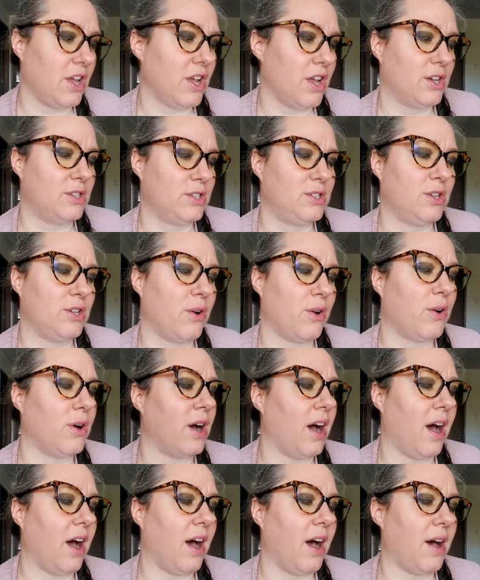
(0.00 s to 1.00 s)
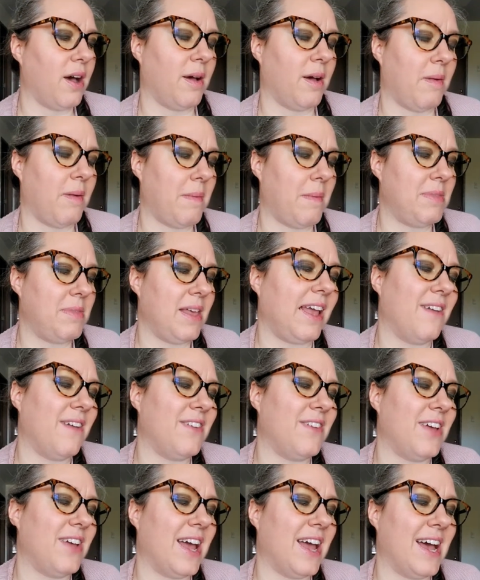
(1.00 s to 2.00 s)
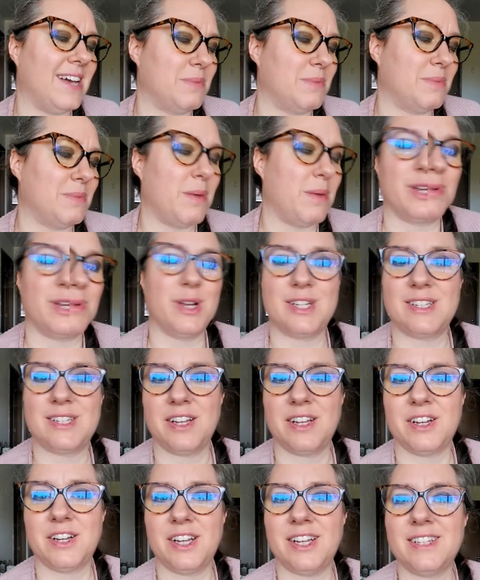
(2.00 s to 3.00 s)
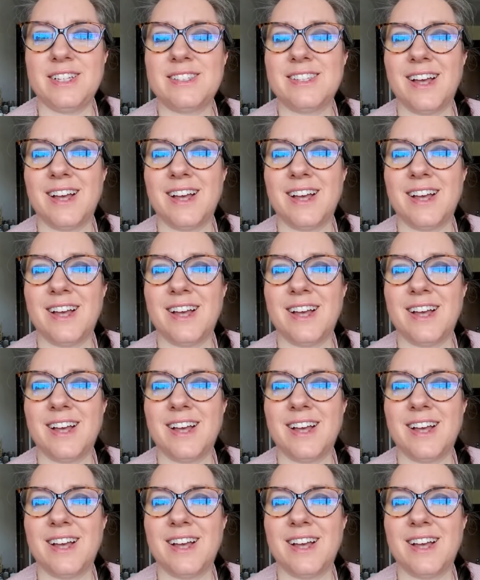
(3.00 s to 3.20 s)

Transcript: So I'm thinking of it as my bridge series.